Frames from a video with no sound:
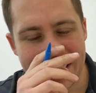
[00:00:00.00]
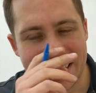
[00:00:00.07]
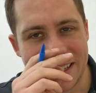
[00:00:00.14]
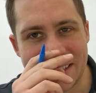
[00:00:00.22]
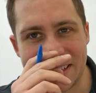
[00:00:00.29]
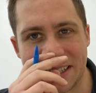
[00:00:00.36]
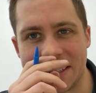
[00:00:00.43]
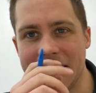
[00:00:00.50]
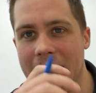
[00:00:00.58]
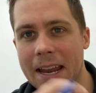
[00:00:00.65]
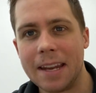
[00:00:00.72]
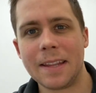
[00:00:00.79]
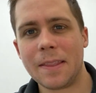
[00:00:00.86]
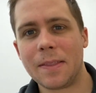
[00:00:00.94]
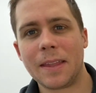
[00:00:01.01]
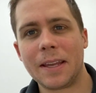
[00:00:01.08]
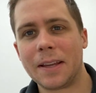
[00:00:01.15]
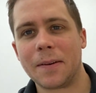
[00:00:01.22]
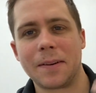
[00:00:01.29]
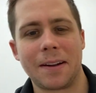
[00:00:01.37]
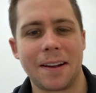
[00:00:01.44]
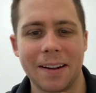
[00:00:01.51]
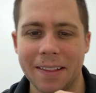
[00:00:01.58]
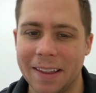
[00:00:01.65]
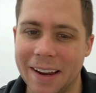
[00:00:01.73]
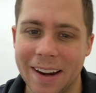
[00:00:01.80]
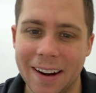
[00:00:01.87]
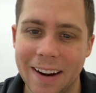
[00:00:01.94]
it's like a tendon thing going on
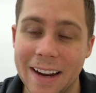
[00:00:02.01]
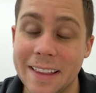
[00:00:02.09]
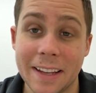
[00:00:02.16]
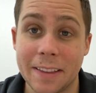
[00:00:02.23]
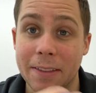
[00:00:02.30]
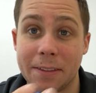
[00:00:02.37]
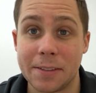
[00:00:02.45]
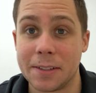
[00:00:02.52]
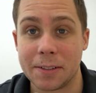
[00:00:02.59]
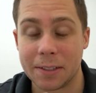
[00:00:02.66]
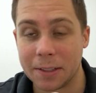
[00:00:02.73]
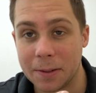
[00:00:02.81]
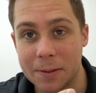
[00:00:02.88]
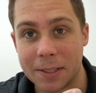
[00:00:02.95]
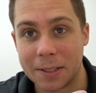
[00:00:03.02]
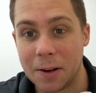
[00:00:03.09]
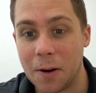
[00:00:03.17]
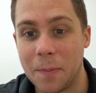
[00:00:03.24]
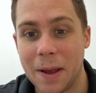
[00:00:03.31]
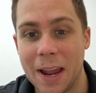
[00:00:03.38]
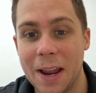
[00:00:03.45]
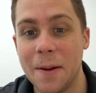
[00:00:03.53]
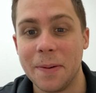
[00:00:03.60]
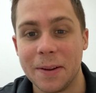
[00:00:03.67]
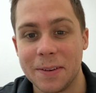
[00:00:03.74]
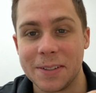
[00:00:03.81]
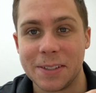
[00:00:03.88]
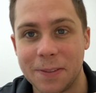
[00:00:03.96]
there, it like seriously, there was like no pain. It
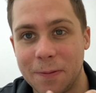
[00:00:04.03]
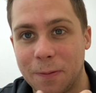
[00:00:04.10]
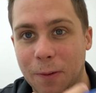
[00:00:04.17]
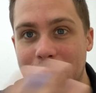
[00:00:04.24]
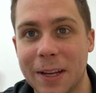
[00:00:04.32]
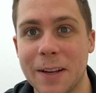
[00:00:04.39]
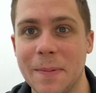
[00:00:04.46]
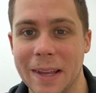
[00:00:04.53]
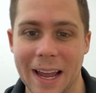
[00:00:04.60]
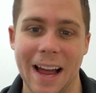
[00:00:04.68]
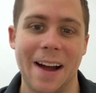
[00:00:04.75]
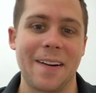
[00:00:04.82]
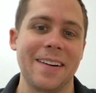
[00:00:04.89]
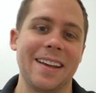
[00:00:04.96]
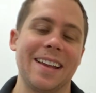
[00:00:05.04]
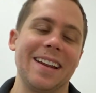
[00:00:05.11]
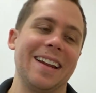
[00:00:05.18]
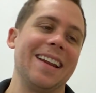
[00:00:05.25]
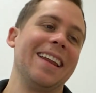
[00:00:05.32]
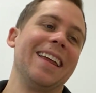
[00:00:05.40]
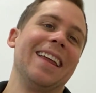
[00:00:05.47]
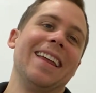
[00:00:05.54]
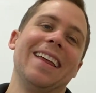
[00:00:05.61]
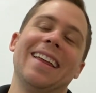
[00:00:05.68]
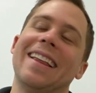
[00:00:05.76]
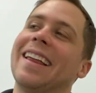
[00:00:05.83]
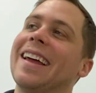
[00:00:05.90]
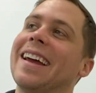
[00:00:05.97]
was just freaking me out and
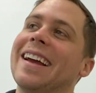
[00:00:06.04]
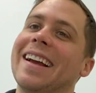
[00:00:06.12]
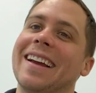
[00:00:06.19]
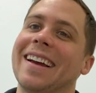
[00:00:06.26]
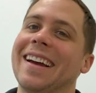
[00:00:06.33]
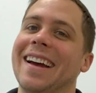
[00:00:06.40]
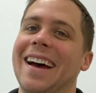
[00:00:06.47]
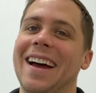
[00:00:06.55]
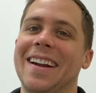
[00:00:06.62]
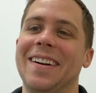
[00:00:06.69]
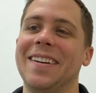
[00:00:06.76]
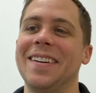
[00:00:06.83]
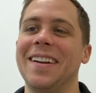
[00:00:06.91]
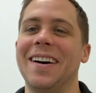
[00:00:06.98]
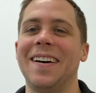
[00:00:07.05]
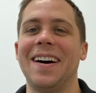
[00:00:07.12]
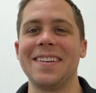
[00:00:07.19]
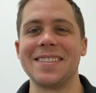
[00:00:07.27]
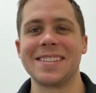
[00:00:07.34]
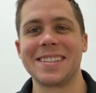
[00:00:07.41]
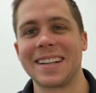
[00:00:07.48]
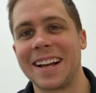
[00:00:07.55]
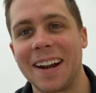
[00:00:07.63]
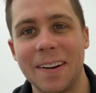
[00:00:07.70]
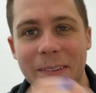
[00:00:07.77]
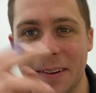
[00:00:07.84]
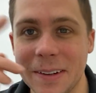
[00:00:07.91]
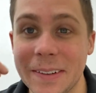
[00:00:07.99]
like, I don't know. I was just like, I
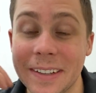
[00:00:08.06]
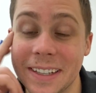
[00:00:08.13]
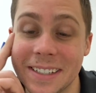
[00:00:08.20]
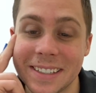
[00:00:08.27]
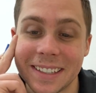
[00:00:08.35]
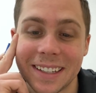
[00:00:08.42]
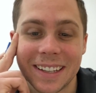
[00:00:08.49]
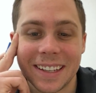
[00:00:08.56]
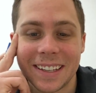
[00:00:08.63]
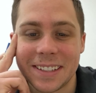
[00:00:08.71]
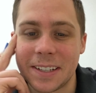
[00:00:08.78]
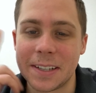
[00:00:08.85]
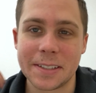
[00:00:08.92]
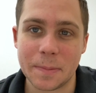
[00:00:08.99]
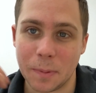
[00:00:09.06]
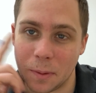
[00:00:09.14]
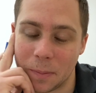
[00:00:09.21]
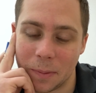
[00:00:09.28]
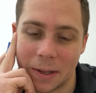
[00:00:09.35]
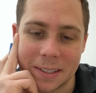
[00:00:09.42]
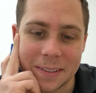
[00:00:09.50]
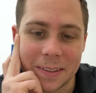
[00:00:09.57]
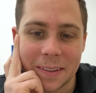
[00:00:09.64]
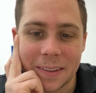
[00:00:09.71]
don't want to do this. So this is board press.